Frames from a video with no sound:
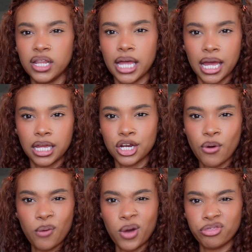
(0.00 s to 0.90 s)
feel it you know
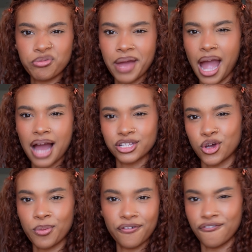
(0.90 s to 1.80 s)
i went through my
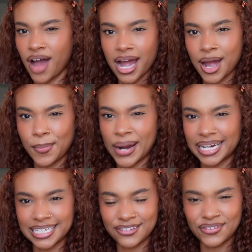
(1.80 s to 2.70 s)
october funk but
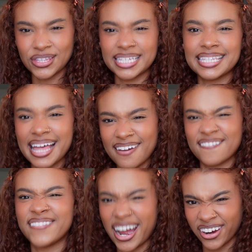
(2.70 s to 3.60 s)
i just feel this like
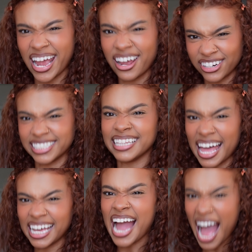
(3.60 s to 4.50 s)
fiery energy
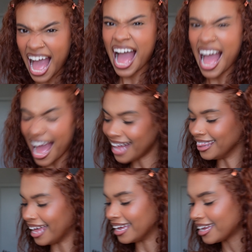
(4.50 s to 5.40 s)
like ah
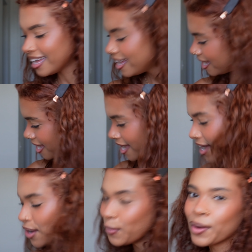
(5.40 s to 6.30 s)
like
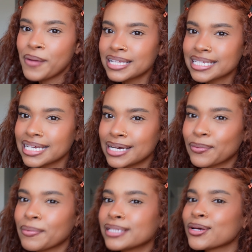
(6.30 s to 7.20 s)
we're about to
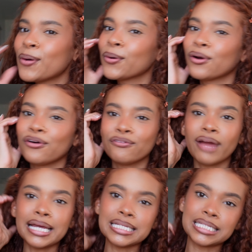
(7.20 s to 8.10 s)
we're about to go
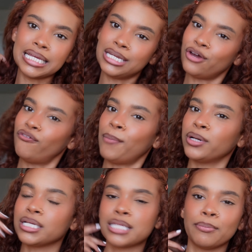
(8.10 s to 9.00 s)
crazy november
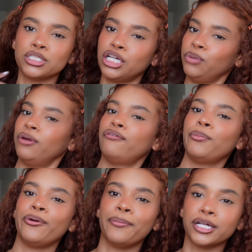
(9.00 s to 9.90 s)
december january
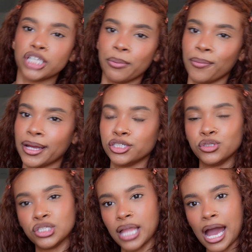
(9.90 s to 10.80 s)
february march april may
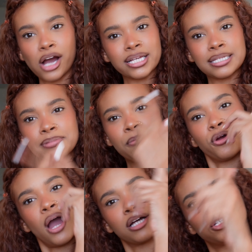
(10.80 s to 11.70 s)
june july august
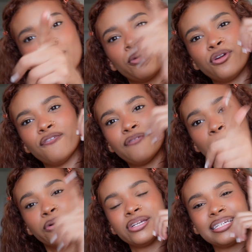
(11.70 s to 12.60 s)
september october
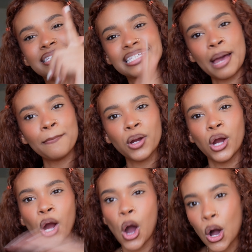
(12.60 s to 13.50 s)
november
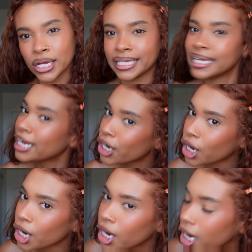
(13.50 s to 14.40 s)
december all year